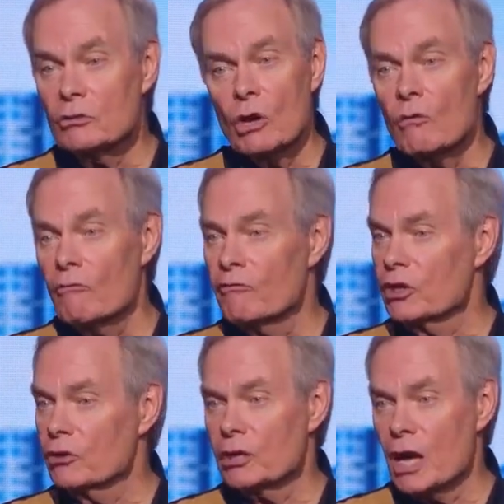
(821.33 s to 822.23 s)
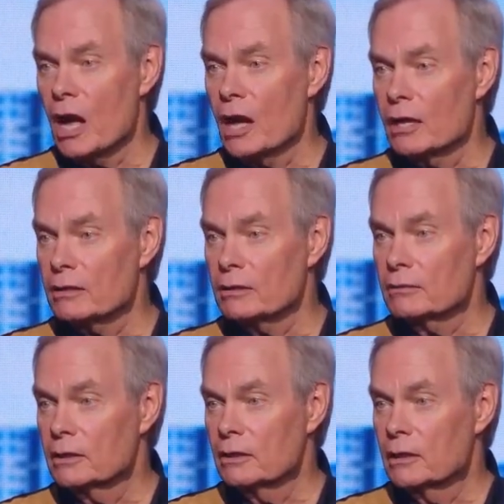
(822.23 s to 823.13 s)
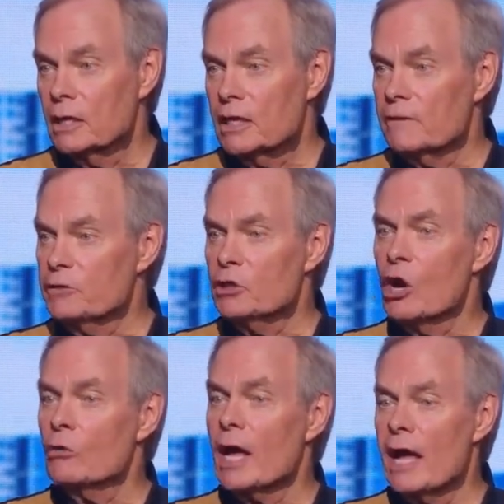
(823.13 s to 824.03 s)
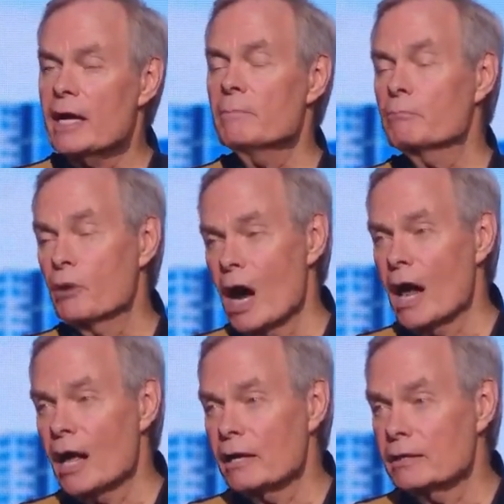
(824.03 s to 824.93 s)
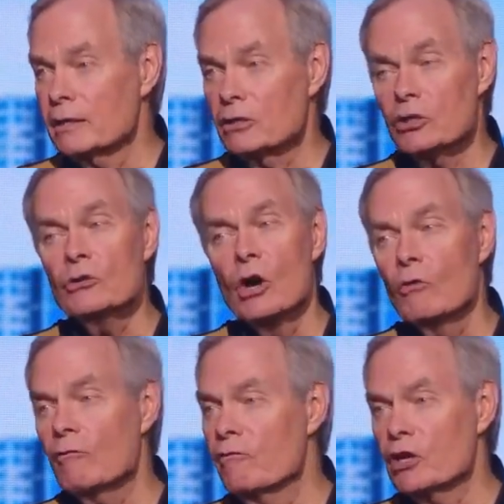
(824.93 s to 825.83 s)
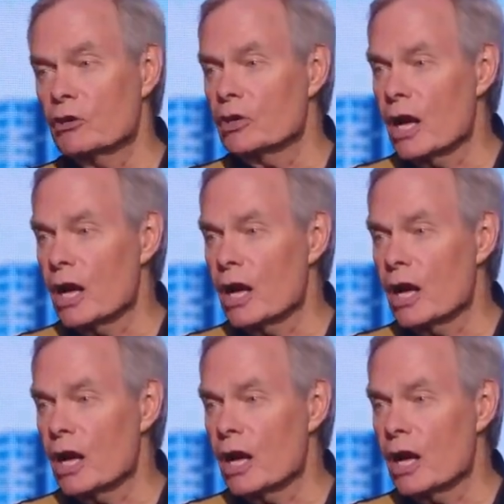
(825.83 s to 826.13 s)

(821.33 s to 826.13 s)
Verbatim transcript: you don't fear God. If you don't hate pride, you don't fear